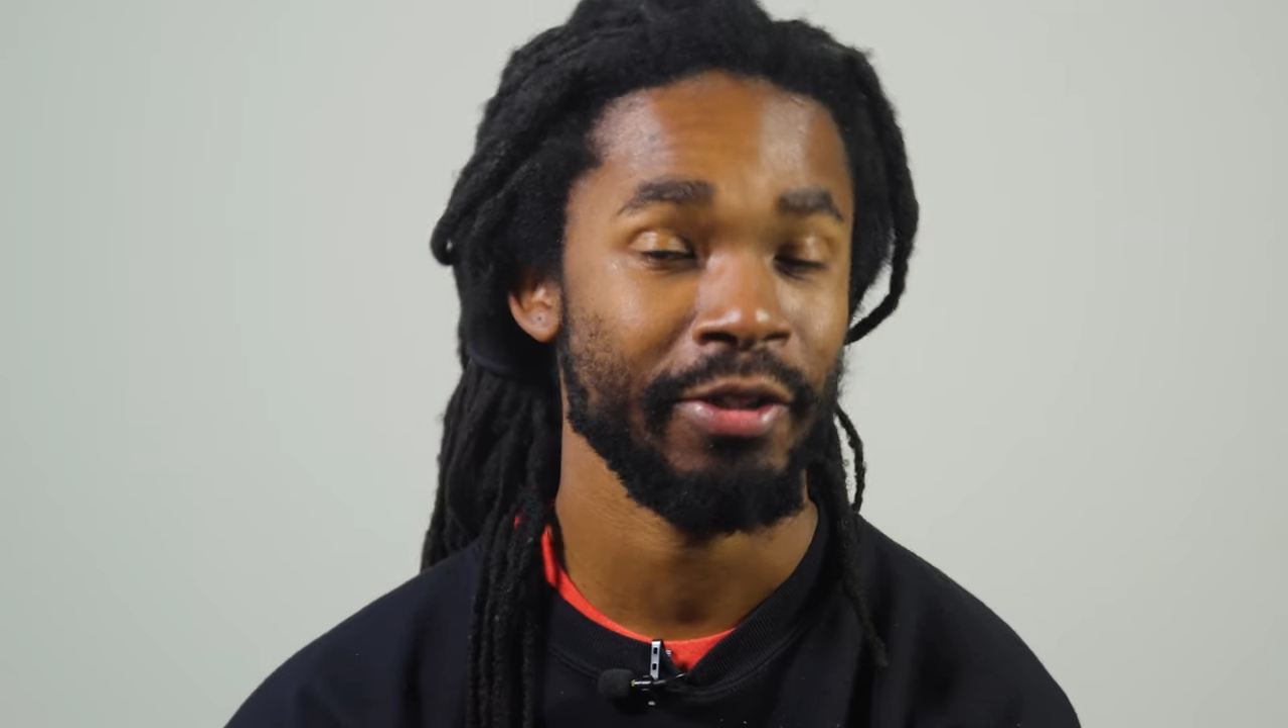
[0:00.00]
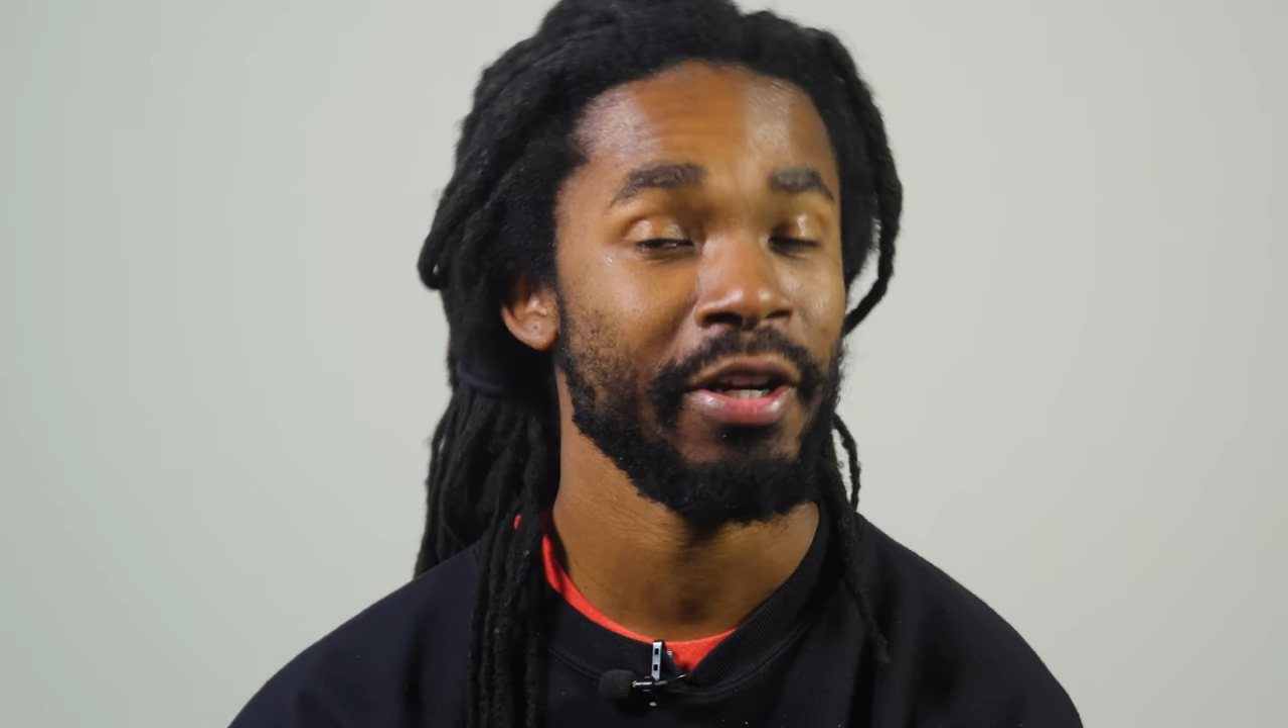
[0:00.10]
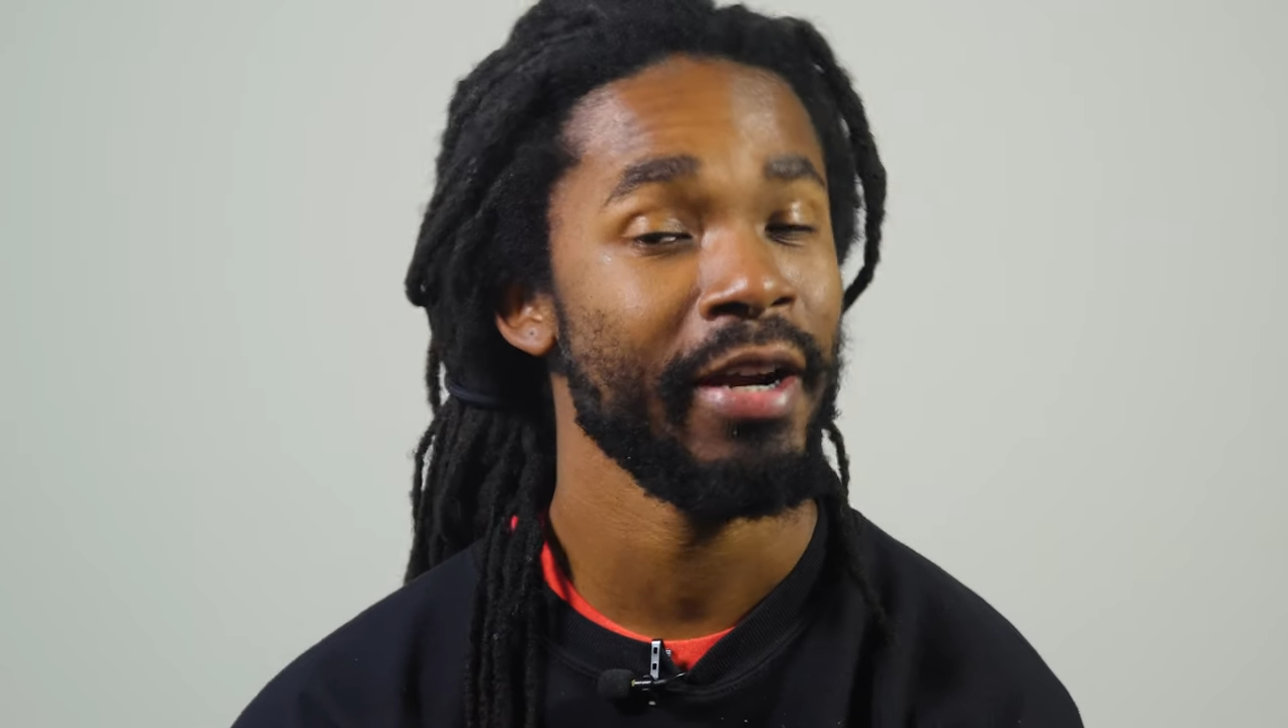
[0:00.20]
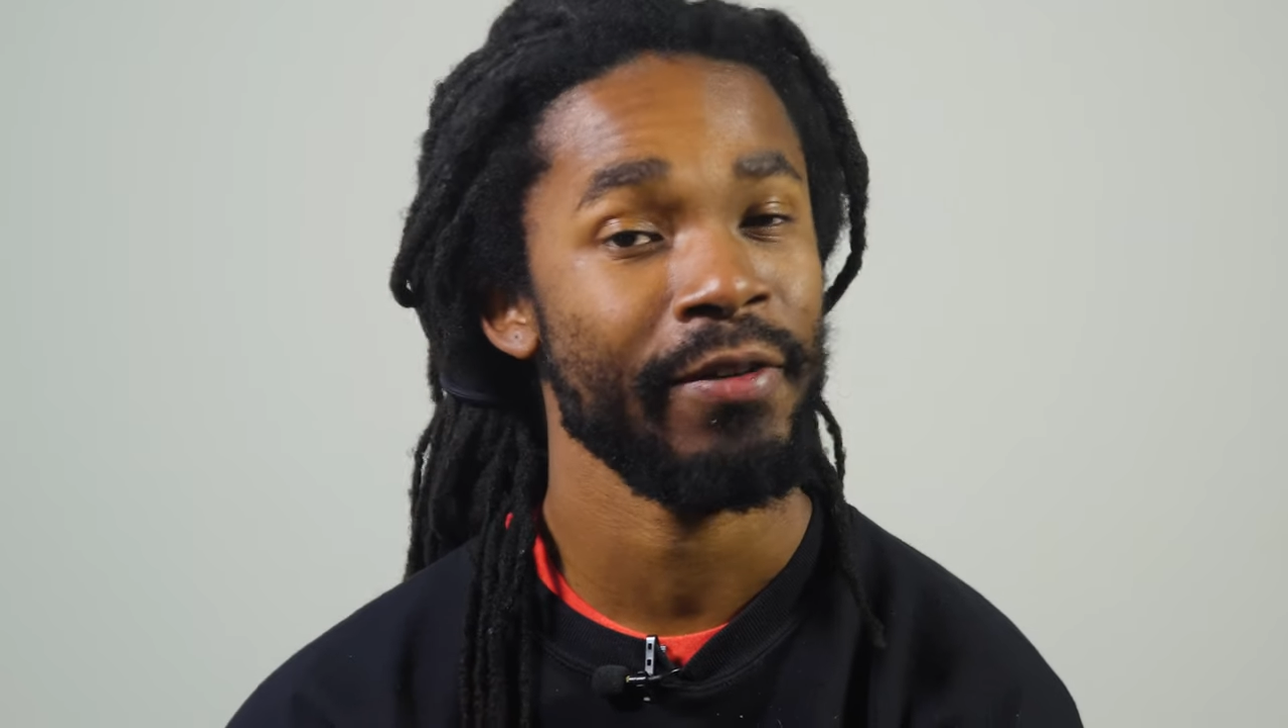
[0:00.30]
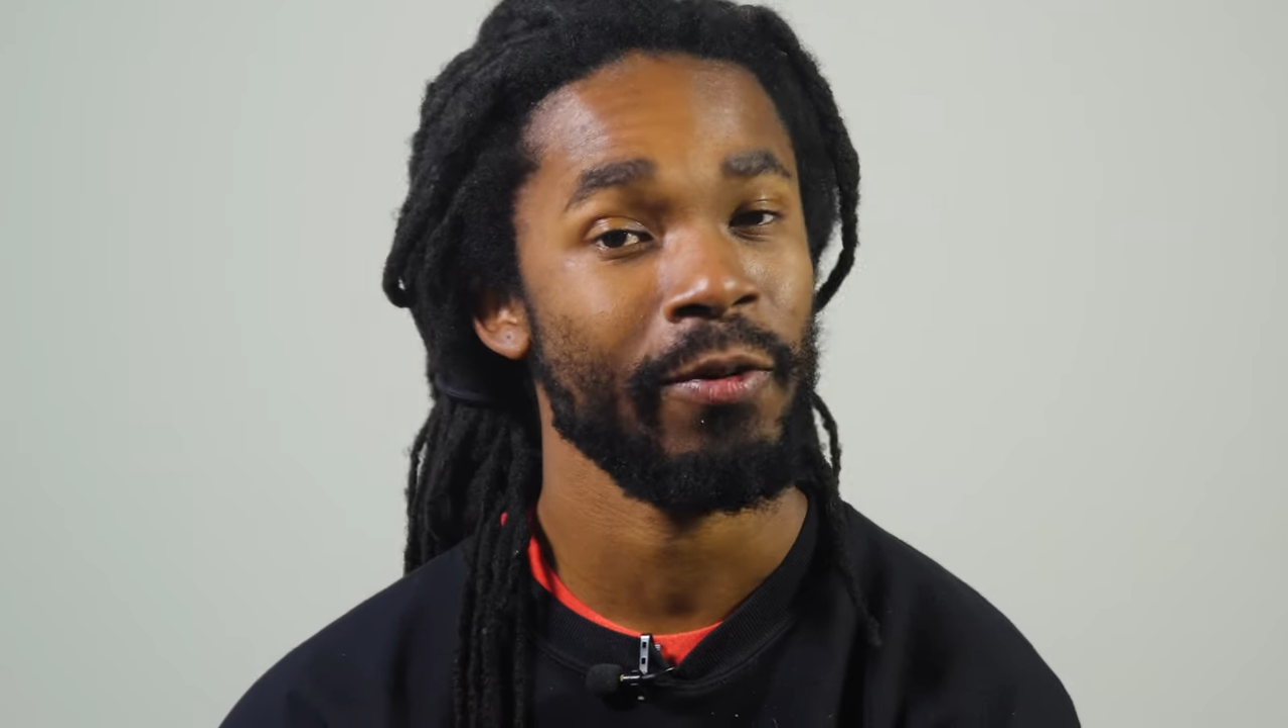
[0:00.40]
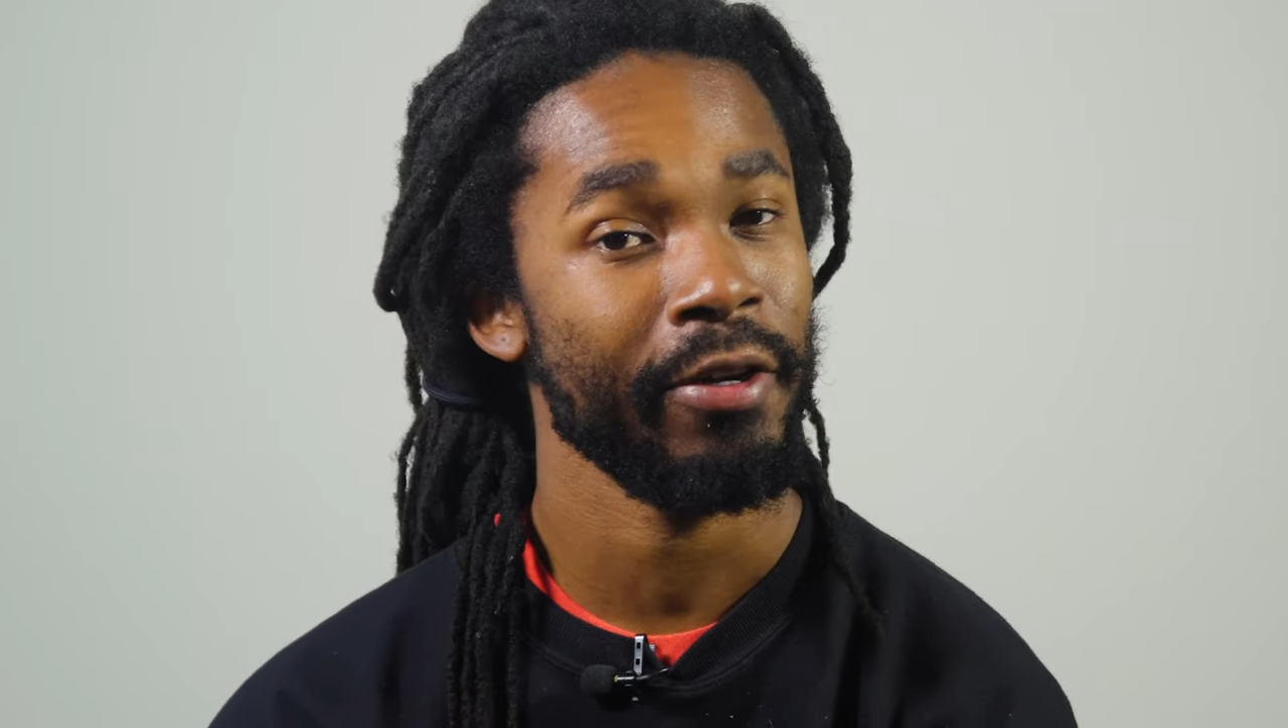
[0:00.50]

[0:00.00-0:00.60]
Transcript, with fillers: so you're having to